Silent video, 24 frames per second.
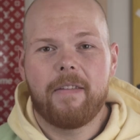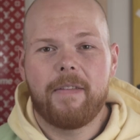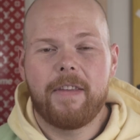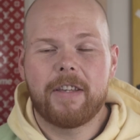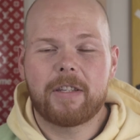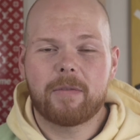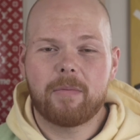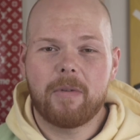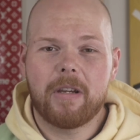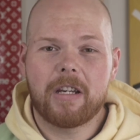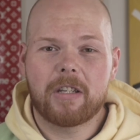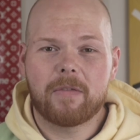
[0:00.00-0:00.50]

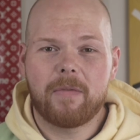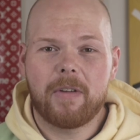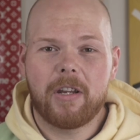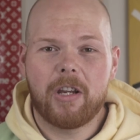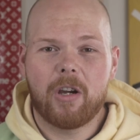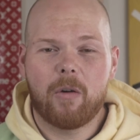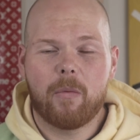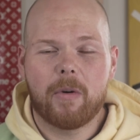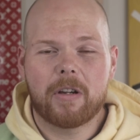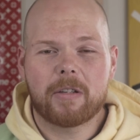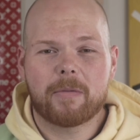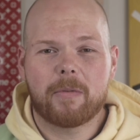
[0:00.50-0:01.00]
This week's
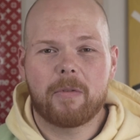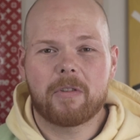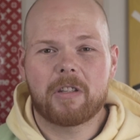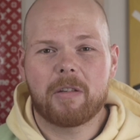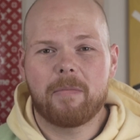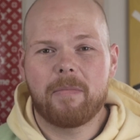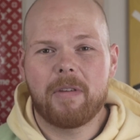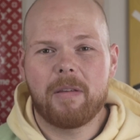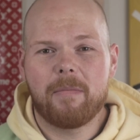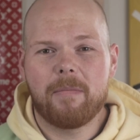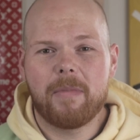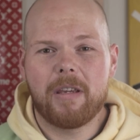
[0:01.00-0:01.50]
video was supposed
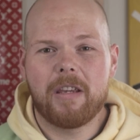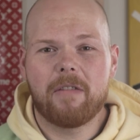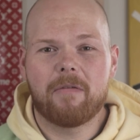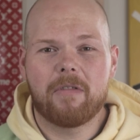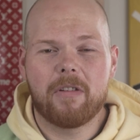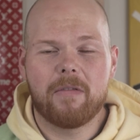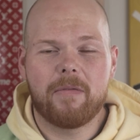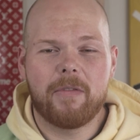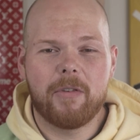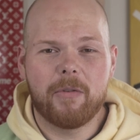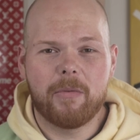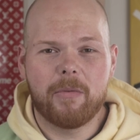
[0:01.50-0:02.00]
to be me
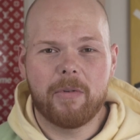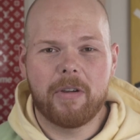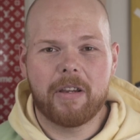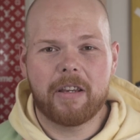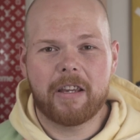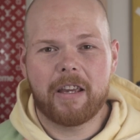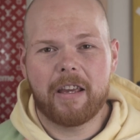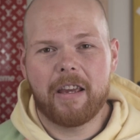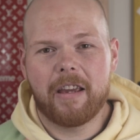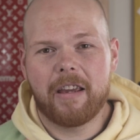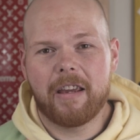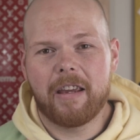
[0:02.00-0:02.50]

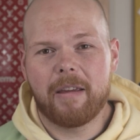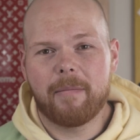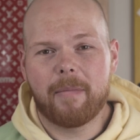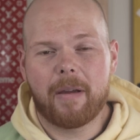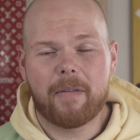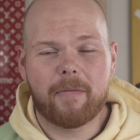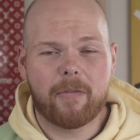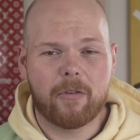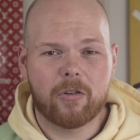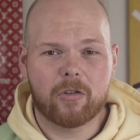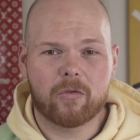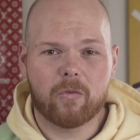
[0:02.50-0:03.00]
reviewing my
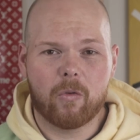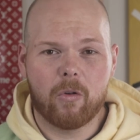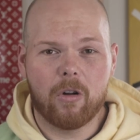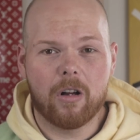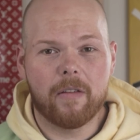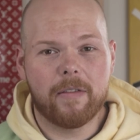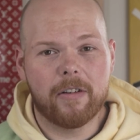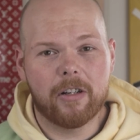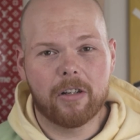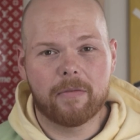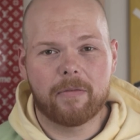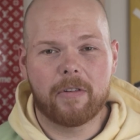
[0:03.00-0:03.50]
first roll
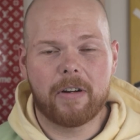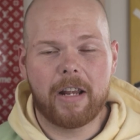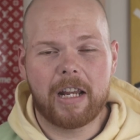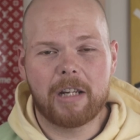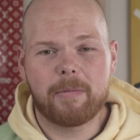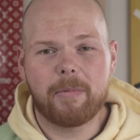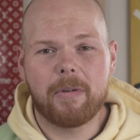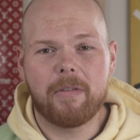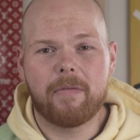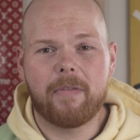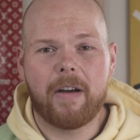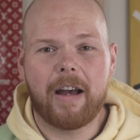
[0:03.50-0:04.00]
of Ilford
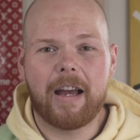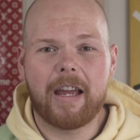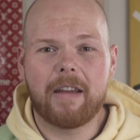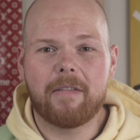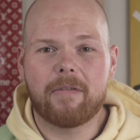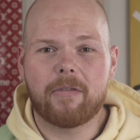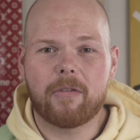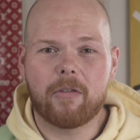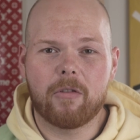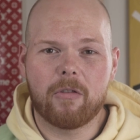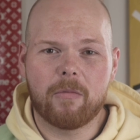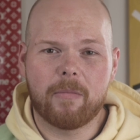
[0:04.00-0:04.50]

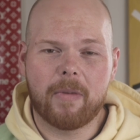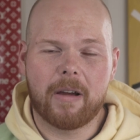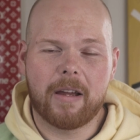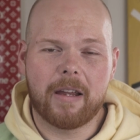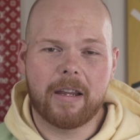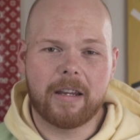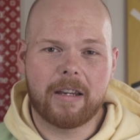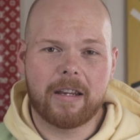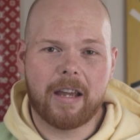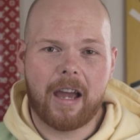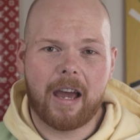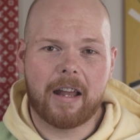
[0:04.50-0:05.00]
HP5 through
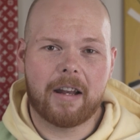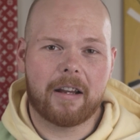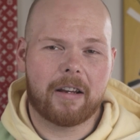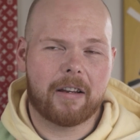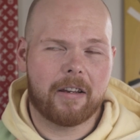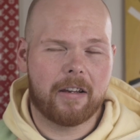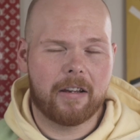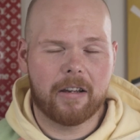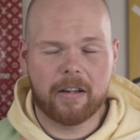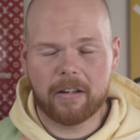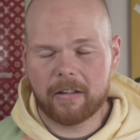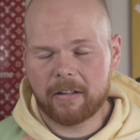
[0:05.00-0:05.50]
my
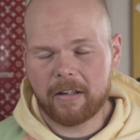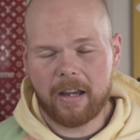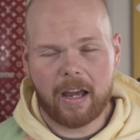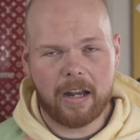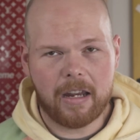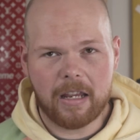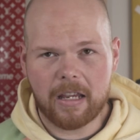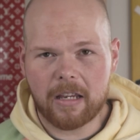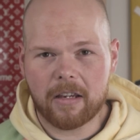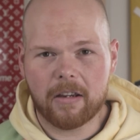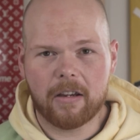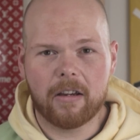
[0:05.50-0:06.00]

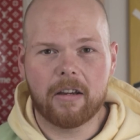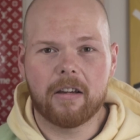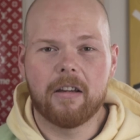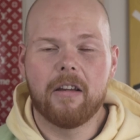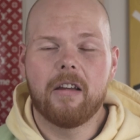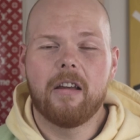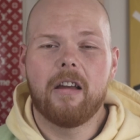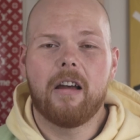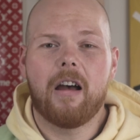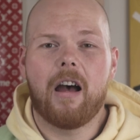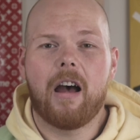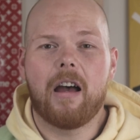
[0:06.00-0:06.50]
Konica
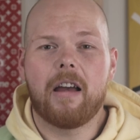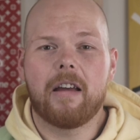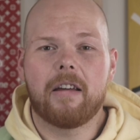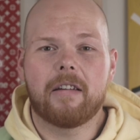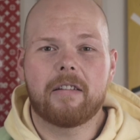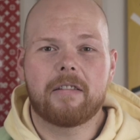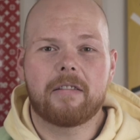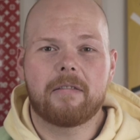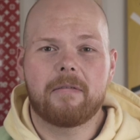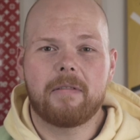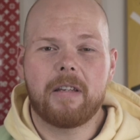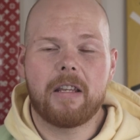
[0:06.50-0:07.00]

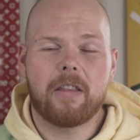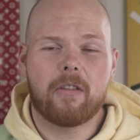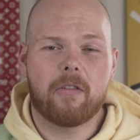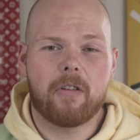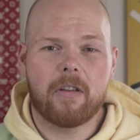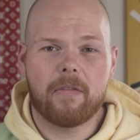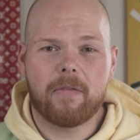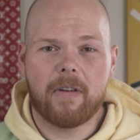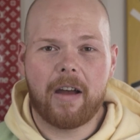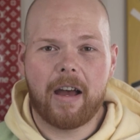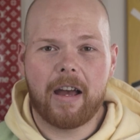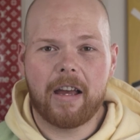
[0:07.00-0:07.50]

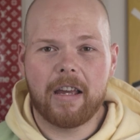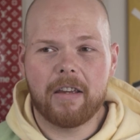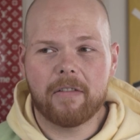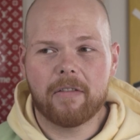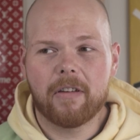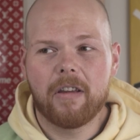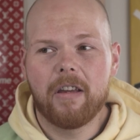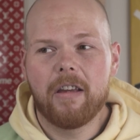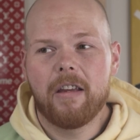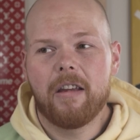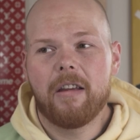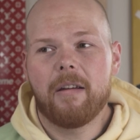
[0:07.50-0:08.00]
C35,
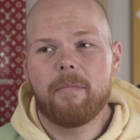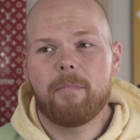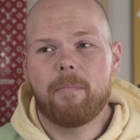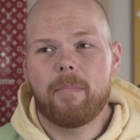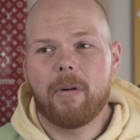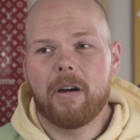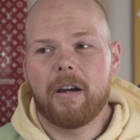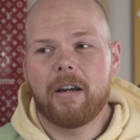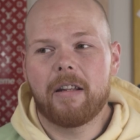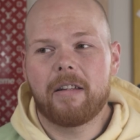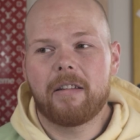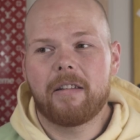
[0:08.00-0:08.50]

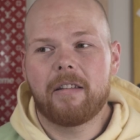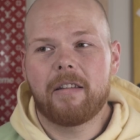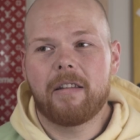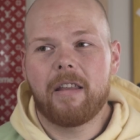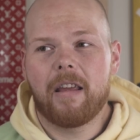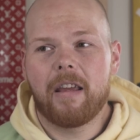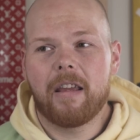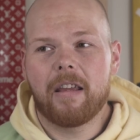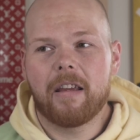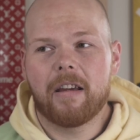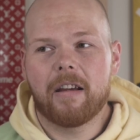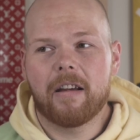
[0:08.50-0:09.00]
but
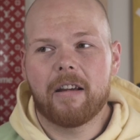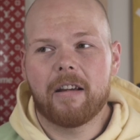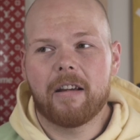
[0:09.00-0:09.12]
they